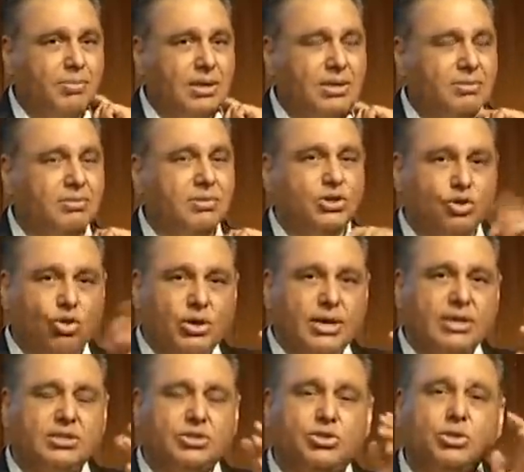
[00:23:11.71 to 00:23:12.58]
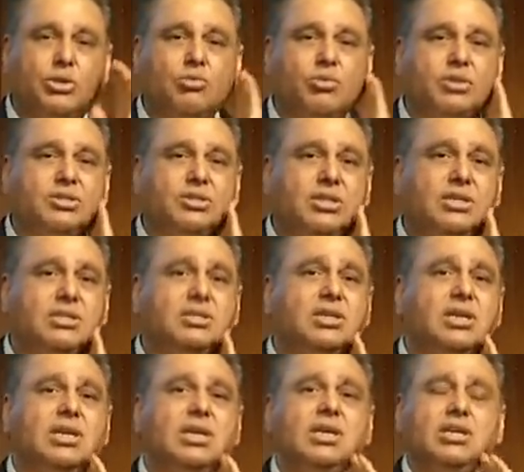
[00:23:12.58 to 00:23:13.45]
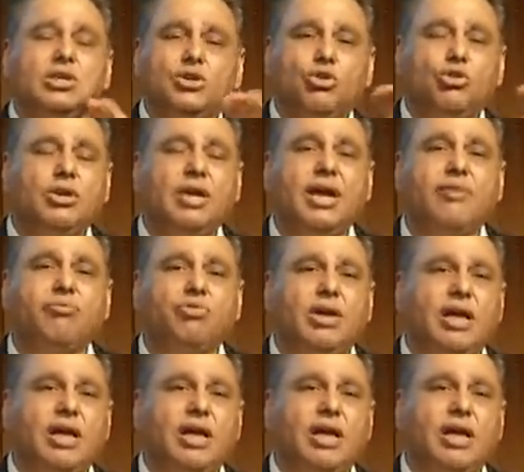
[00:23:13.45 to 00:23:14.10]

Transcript: but short answer to your question is, you don't have